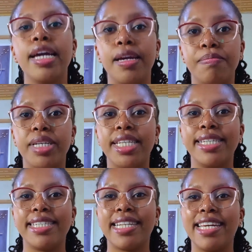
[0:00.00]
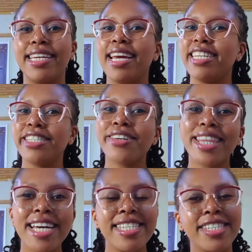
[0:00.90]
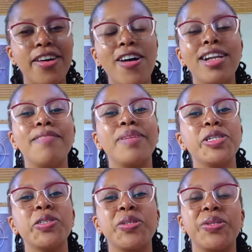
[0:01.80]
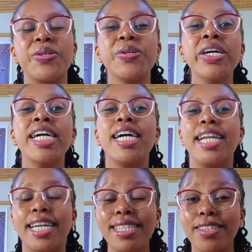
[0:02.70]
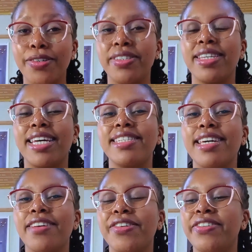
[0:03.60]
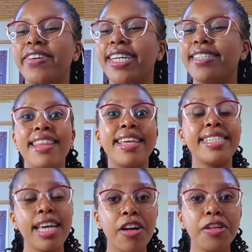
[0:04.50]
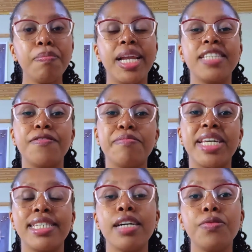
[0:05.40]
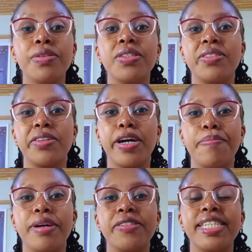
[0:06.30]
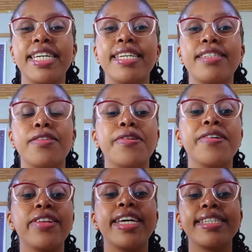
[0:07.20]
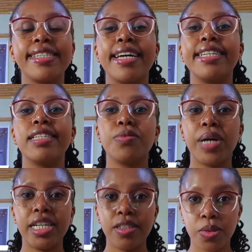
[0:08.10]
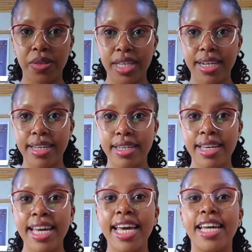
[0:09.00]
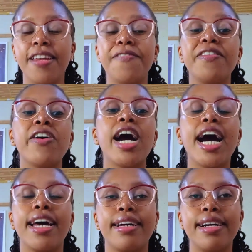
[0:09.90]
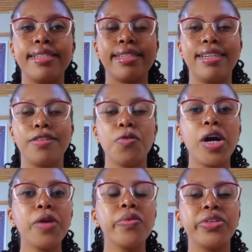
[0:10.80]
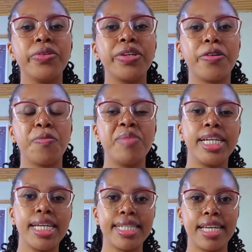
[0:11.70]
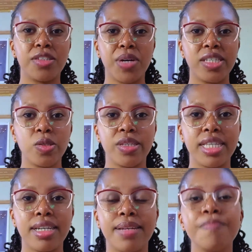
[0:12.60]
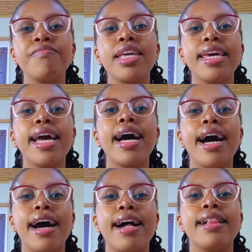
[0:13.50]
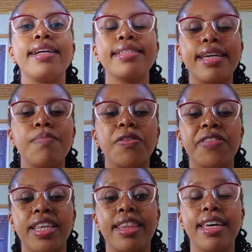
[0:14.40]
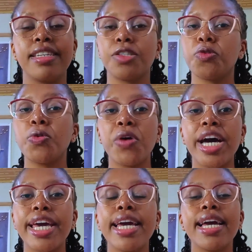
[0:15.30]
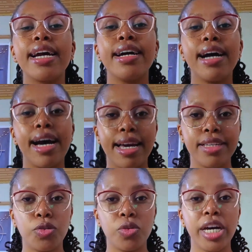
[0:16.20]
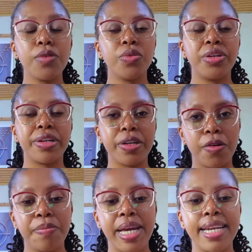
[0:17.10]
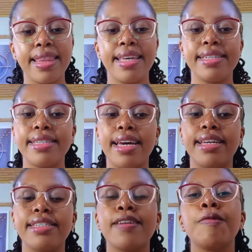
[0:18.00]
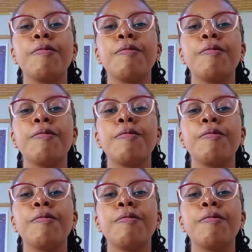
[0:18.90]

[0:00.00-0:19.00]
immediately. And so that is all about Odoo. Let's go to the second one. The second platform that I want to talk about is called Site123. And if you are asking, why would you recommend Site123? Here are some of the things why I would recommend this site.